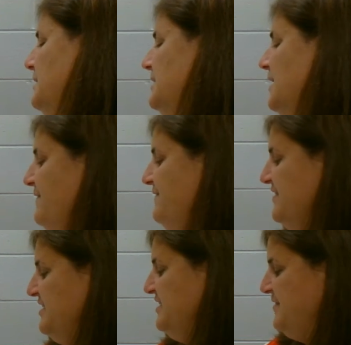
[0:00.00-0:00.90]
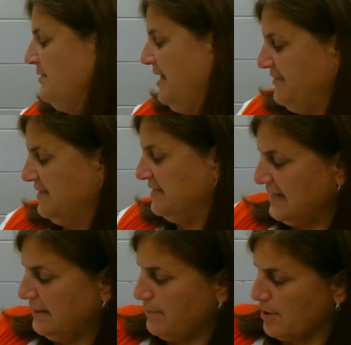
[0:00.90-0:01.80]
Larry Fishfeather left, and
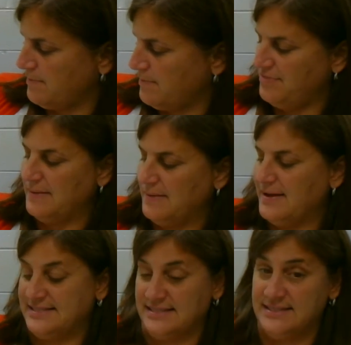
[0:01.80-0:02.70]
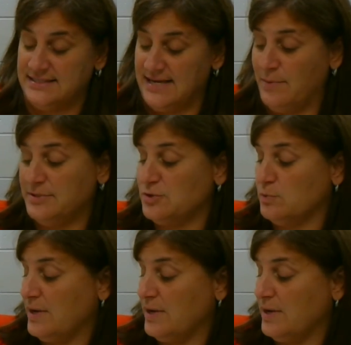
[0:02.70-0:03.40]
Stanley Birdbaum thought about 60s Day when Mr.